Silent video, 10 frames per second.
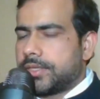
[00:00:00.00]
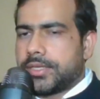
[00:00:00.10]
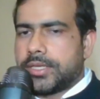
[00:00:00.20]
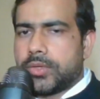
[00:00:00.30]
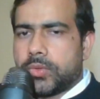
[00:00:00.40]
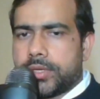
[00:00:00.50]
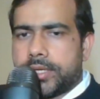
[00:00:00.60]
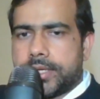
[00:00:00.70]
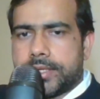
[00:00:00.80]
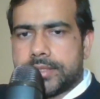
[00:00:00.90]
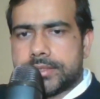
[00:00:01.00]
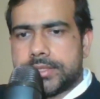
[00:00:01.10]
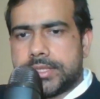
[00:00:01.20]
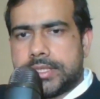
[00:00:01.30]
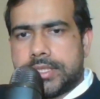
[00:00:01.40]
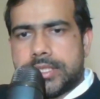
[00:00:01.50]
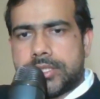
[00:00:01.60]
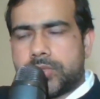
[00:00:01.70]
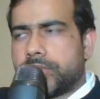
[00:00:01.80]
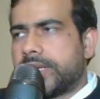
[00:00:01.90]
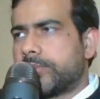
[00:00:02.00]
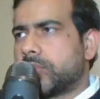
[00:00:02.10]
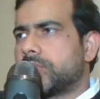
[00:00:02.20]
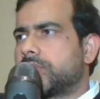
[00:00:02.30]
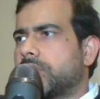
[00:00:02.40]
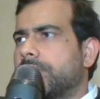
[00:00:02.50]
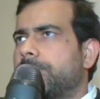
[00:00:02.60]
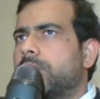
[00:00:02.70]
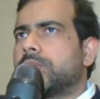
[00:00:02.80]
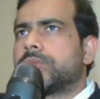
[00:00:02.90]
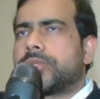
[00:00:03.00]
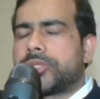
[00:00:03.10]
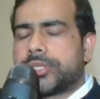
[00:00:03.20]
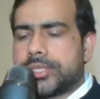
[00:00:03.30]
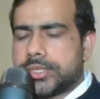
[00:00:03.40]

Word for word: Hello, hi. So today I'm going to talk about